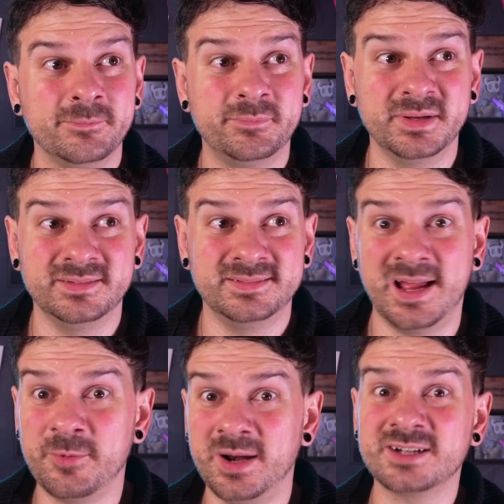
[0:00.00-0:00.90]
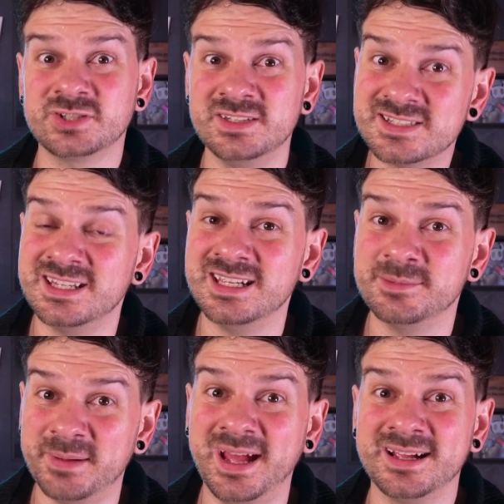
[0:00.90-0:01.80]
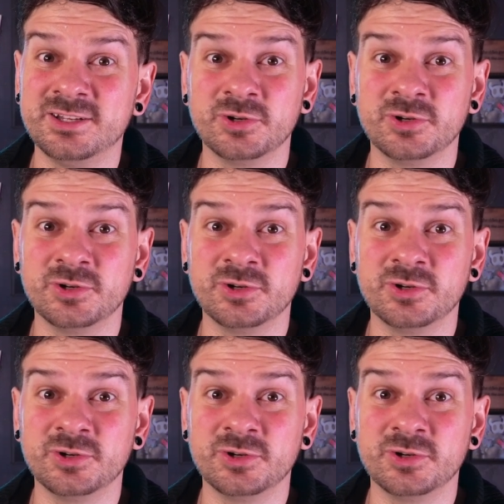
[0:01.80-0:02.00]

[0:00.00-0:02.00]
But now we're actually seeing it back.